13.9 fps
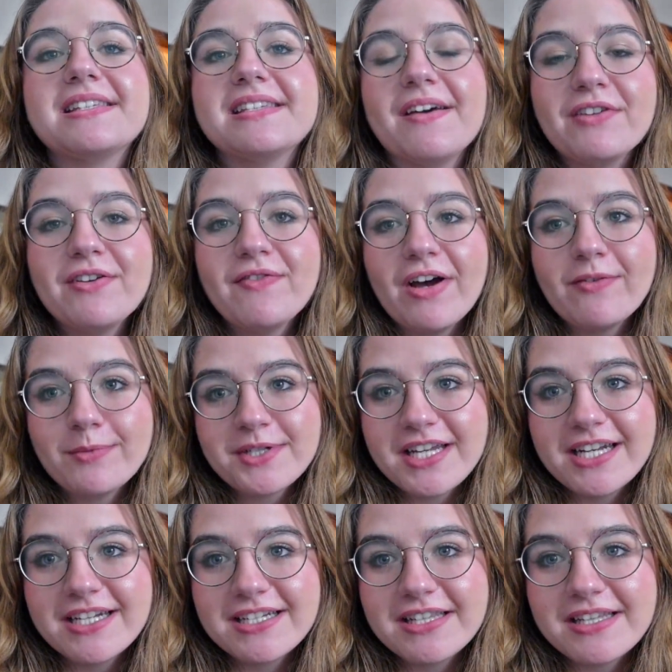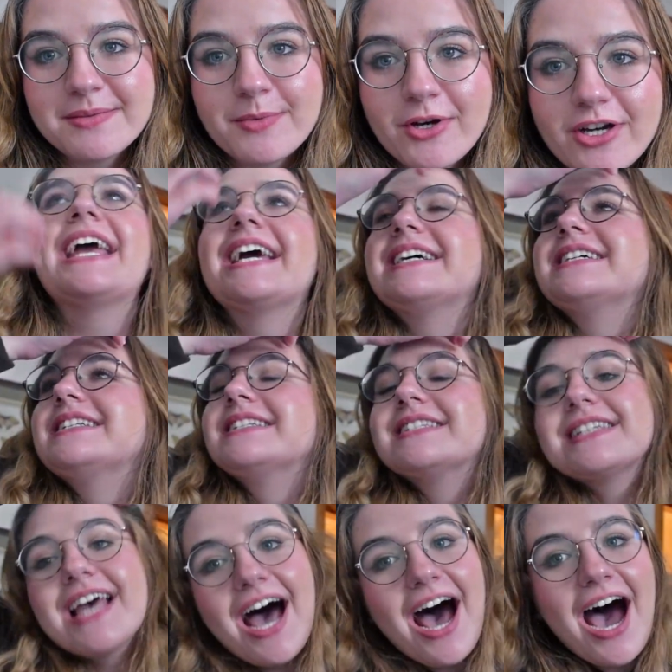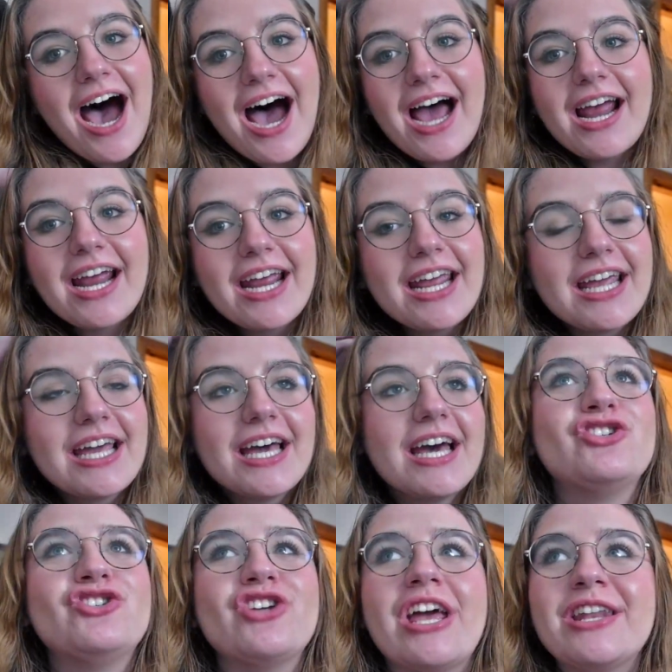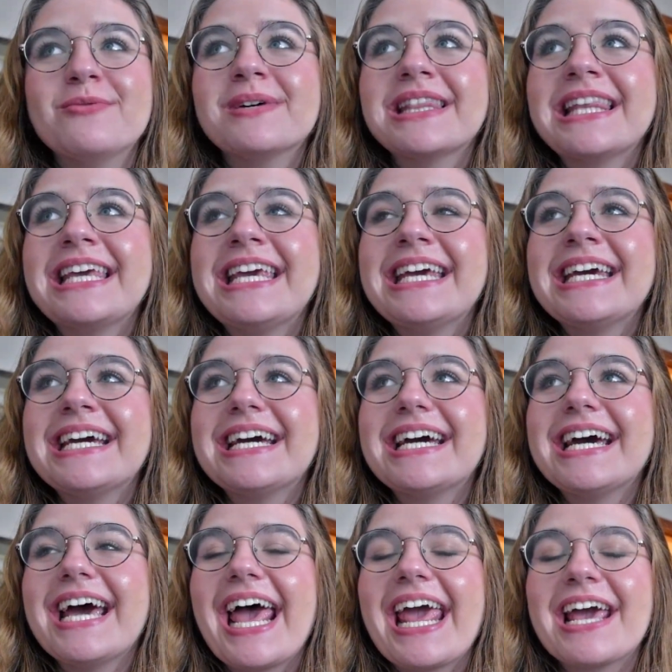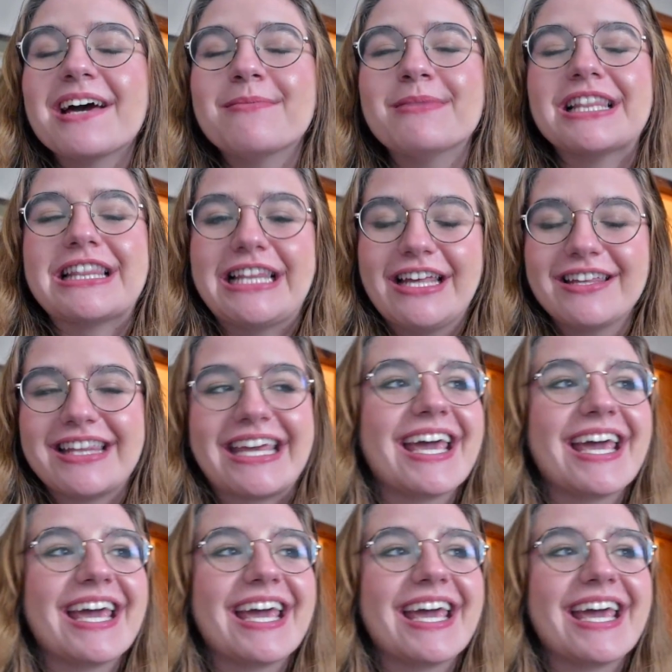75% into this book. And I genuinely am I